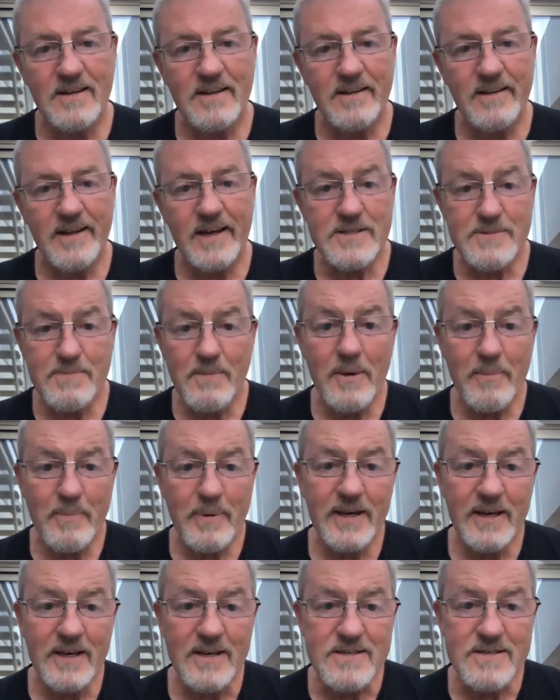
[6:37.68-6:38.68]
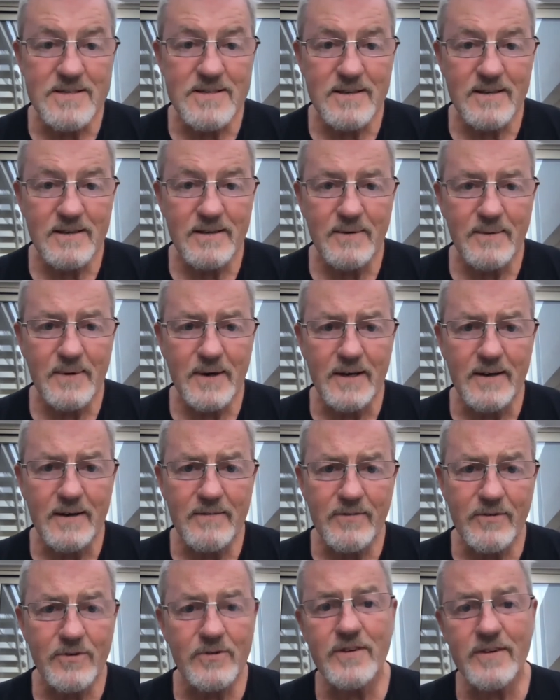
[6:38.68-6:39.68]
That's my piece anyway
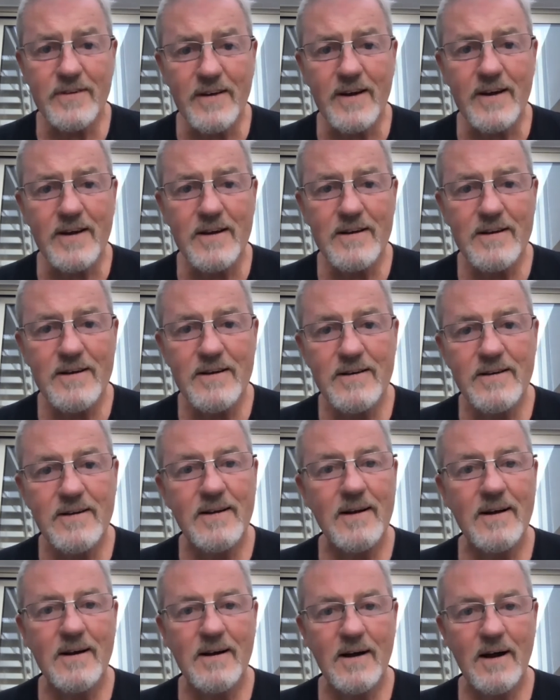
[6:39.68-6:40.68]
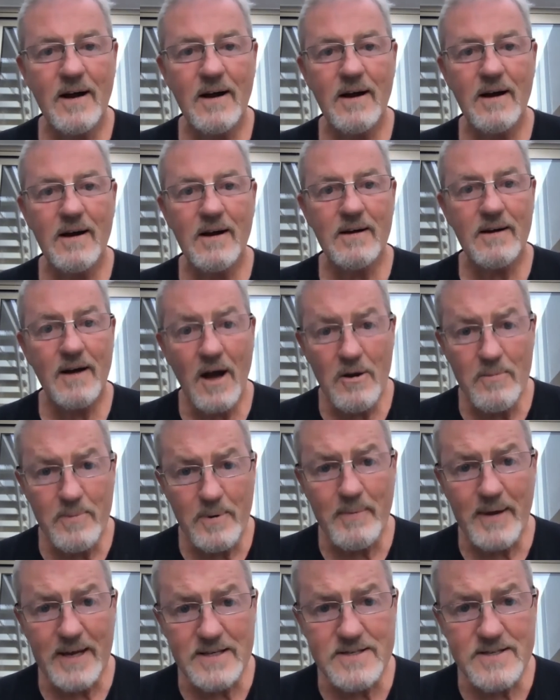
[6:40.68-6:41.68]
for today. Hope it
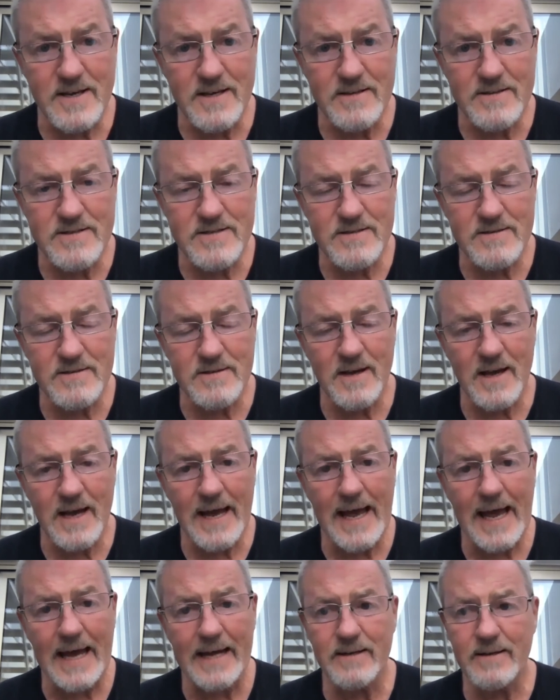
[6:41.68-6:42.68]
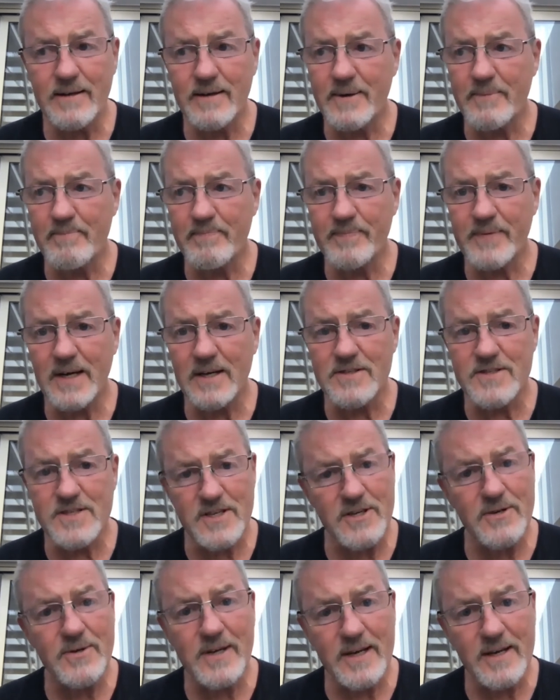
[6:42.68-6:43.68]
made sense, and I'll see
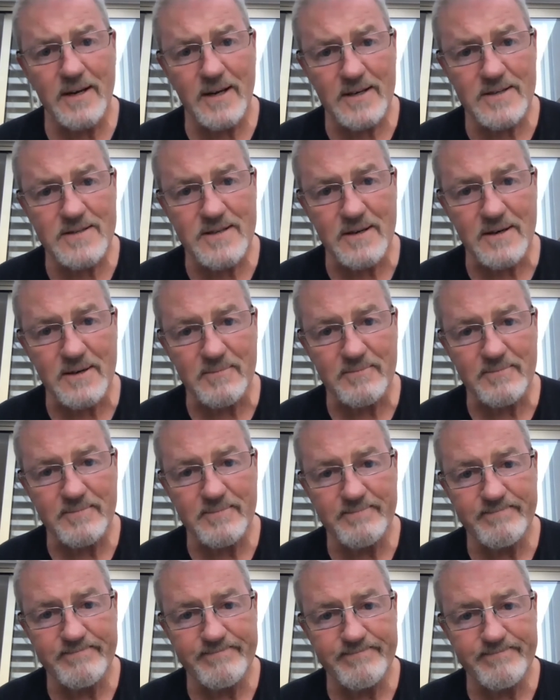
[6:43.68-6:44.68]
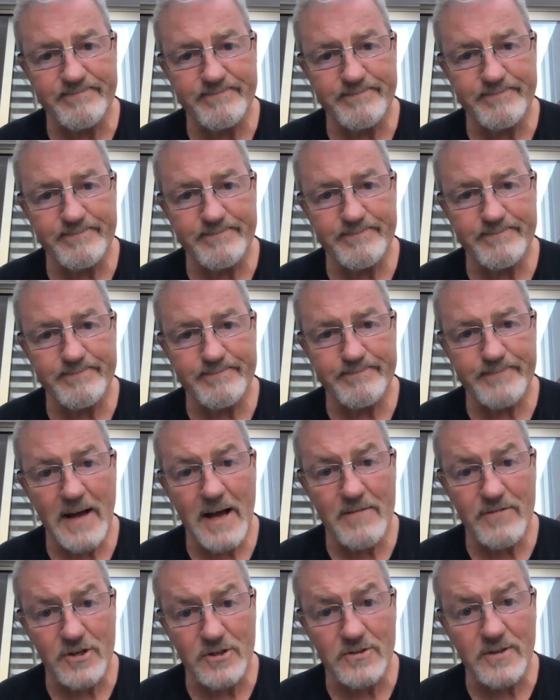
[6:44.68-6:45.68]
you again next time.
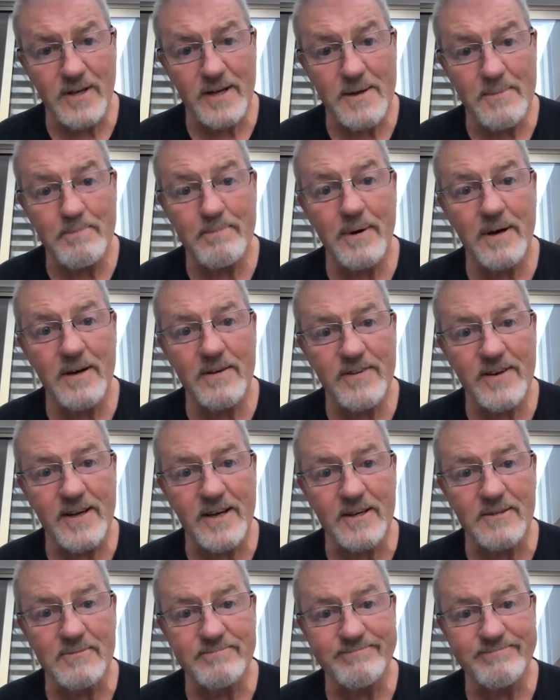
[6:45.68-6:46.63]
Have a good day. Bye for now.